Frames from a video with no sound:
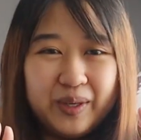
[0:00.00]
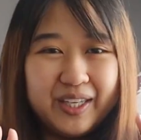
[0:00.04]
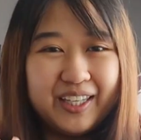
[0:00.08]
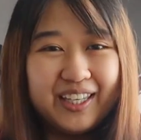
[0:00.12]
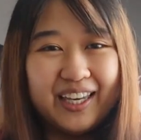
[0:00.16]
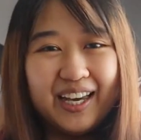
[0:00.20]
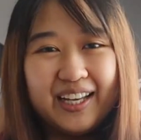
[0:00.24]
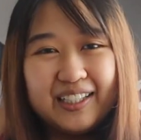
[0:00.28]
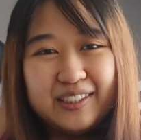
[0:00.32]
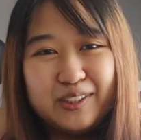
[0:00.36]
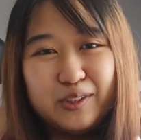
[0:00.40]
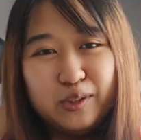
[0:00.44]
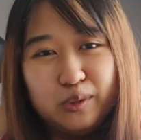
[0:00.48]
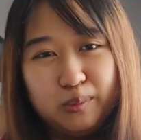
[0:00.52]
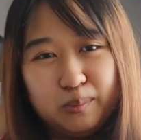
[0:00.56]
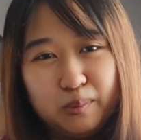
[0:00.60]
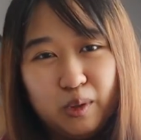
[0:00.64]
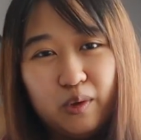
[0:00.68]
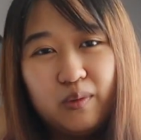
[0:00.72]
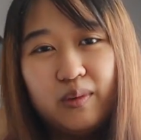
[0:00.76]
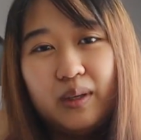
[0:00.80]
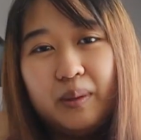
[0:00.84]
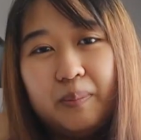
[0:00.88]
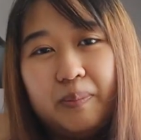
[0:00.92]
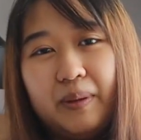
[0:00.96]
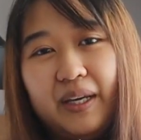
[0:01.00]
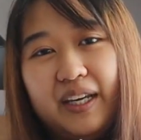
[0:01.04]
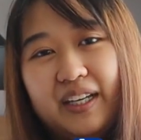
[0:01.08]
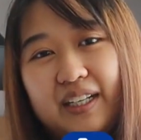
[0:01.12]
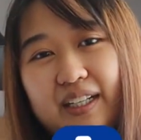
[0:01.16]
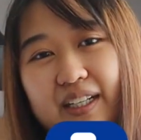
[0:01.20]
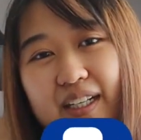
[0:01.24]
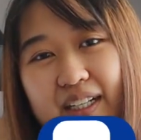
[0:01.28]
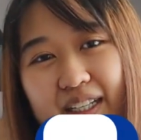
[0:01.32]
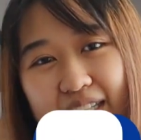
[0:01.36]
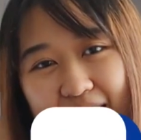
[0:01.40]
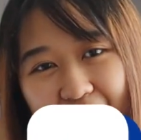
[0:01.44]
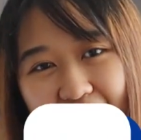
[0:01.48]
we get to Movenpick
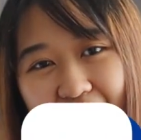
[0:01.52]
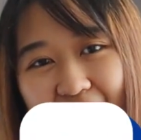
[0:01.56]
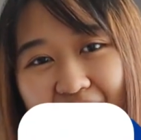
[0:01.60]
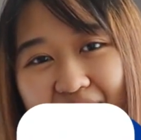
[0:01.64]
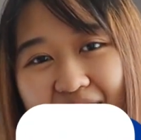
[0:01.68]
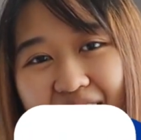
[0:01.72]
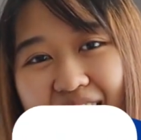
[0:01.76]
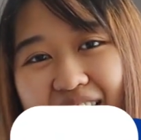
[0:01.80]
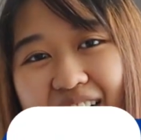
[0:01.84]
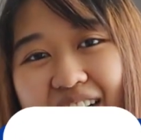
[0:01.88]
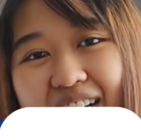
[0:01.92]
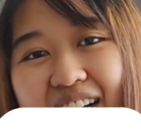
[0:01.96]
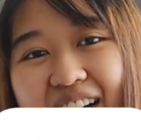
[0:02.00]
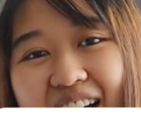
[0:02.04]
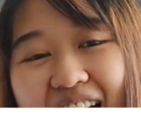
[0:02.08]
KL.